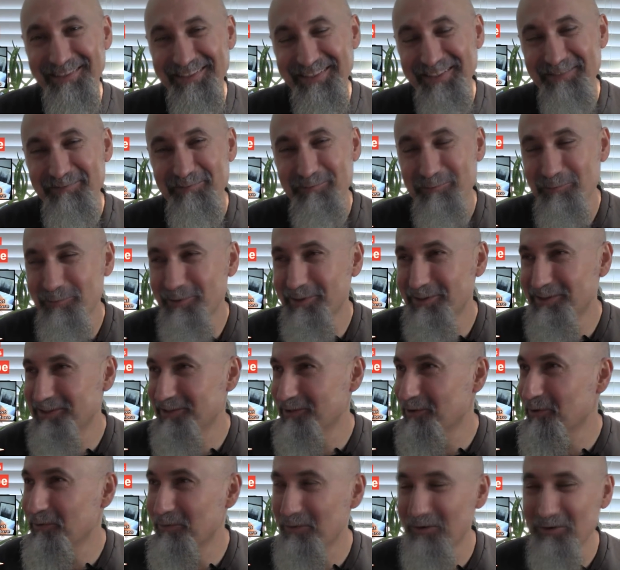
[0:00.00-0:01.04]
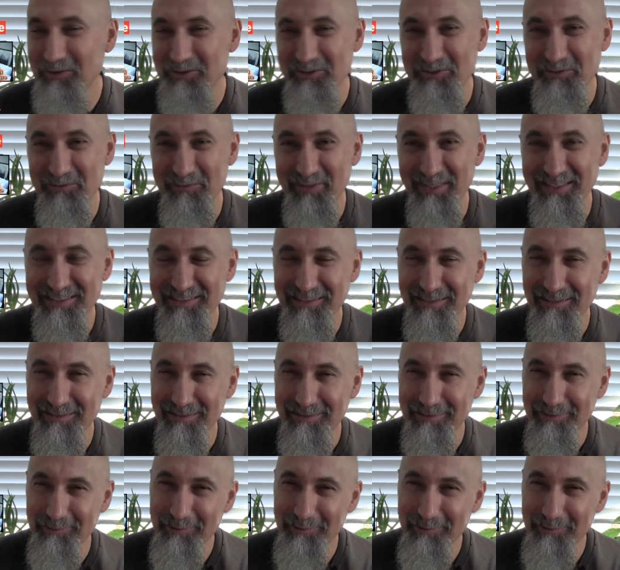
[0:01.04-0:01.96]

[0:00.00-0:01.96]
we're in slow motion basically.